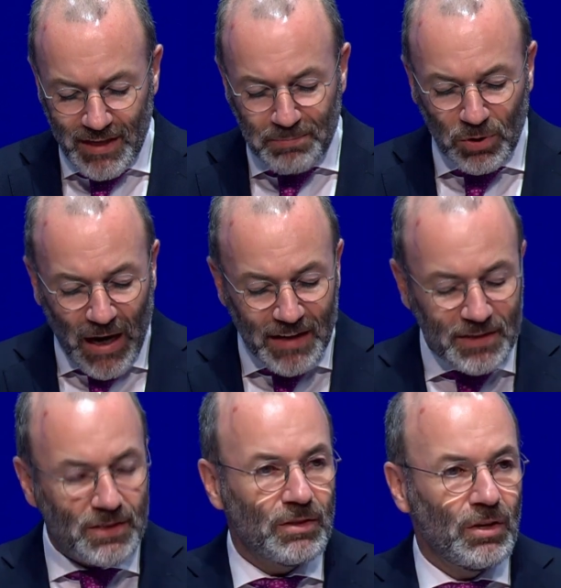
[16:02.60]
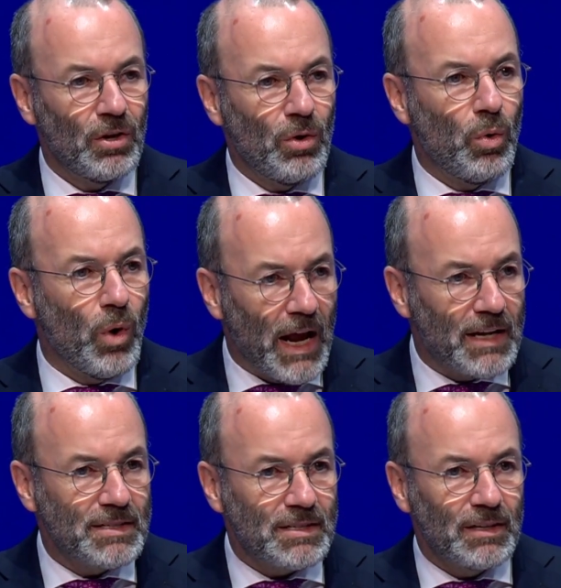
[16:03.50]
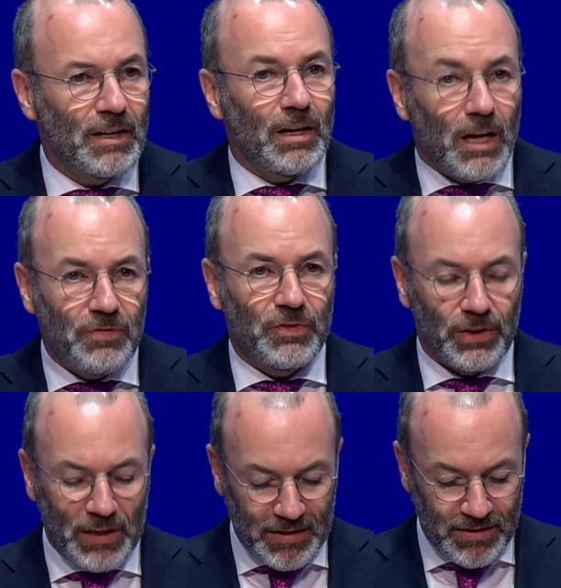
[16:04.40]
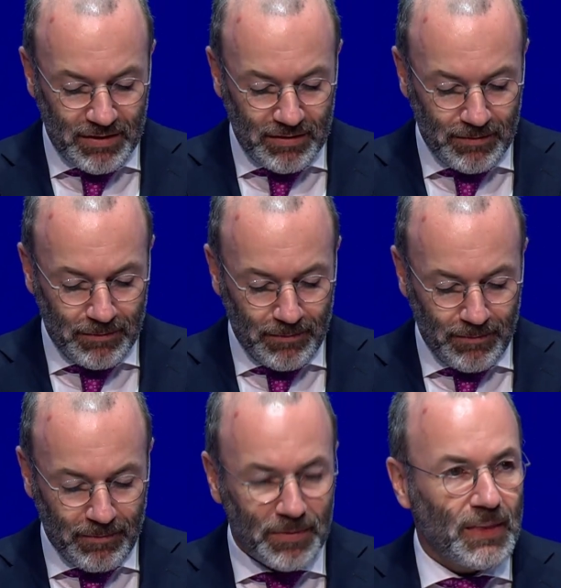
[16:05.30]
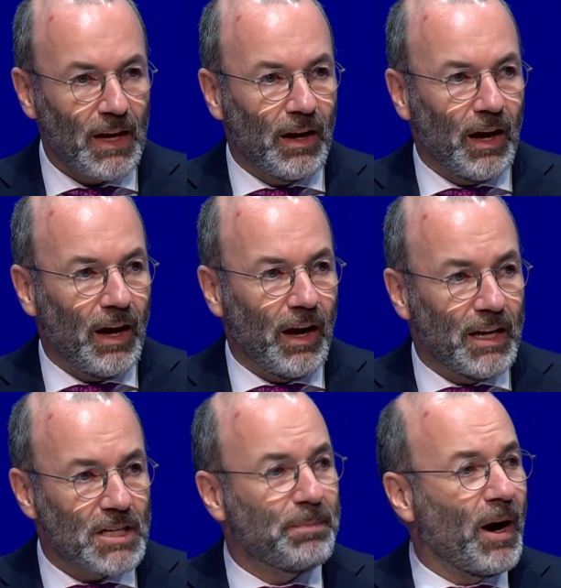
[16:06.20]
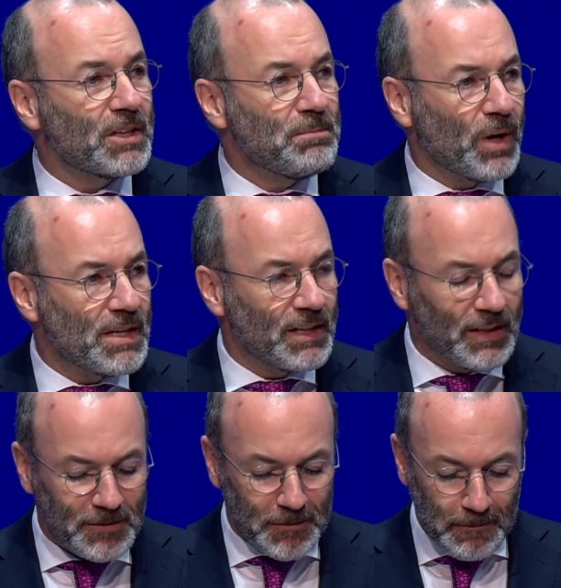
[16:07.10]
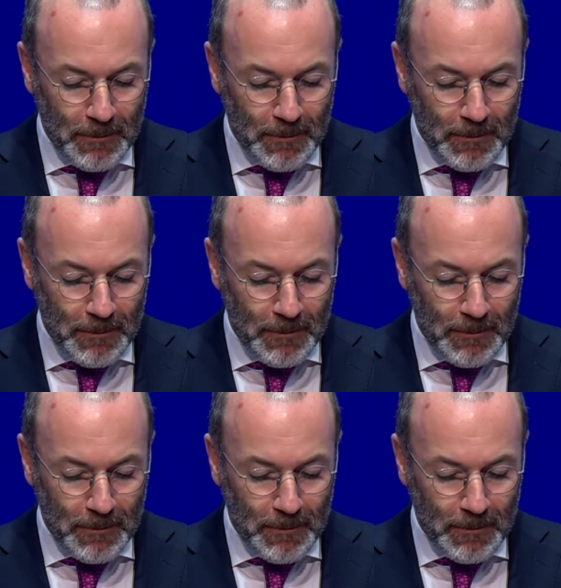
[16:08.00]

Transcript: up to us, who else if not us? And as party president,